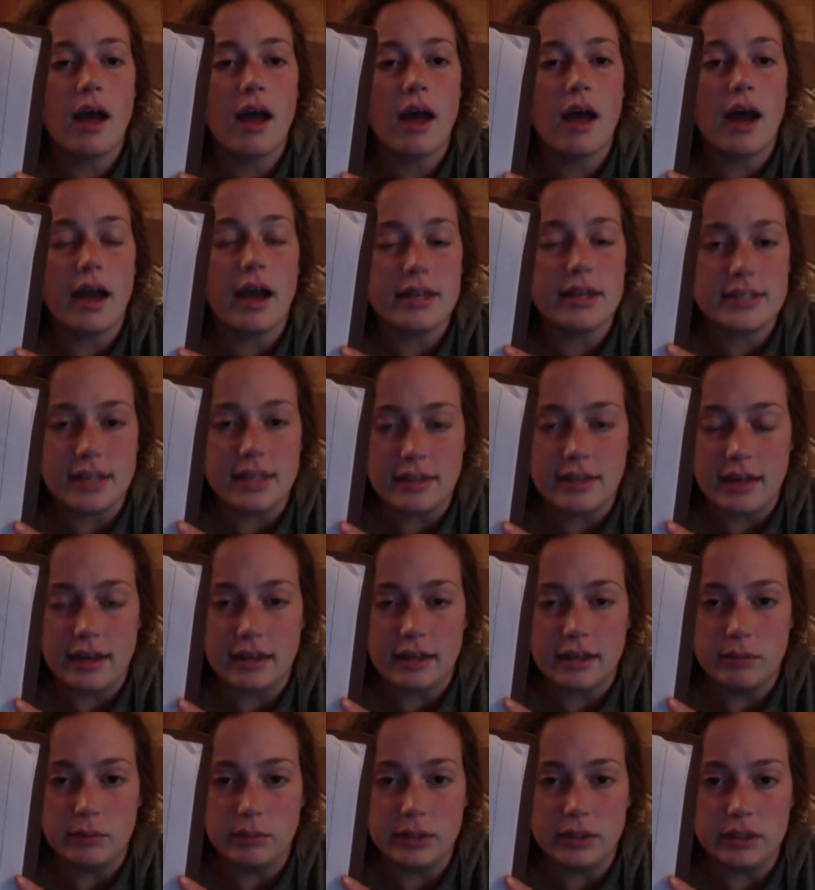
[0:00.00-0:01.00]
I said that
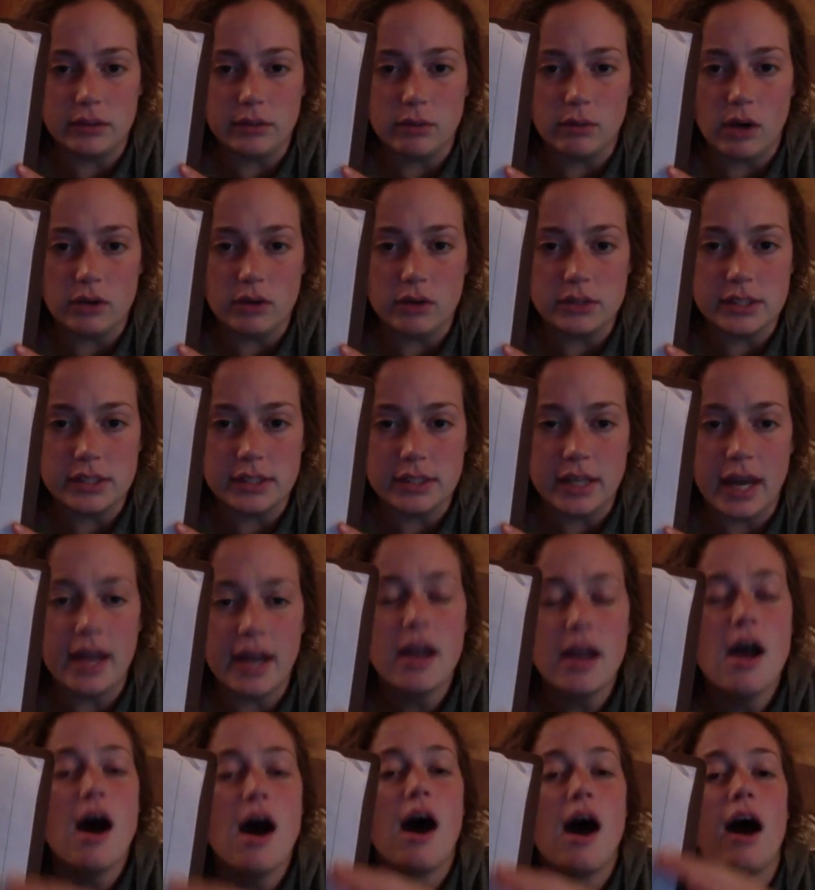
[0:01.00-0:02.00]
completely wrong, didn't I?
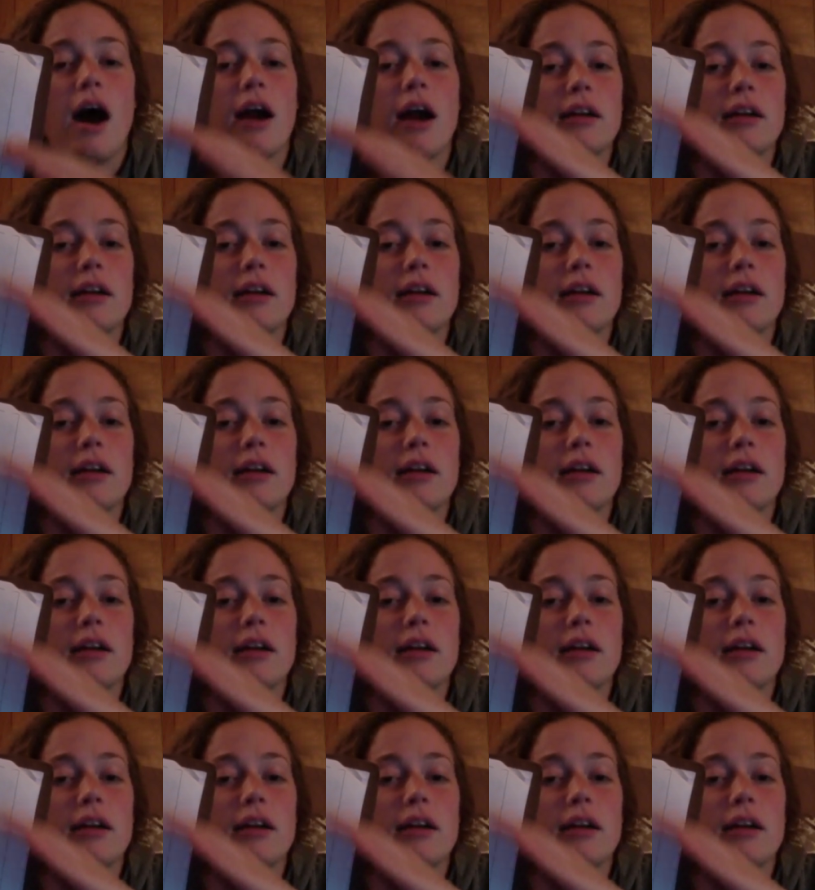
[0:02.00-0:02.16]
Our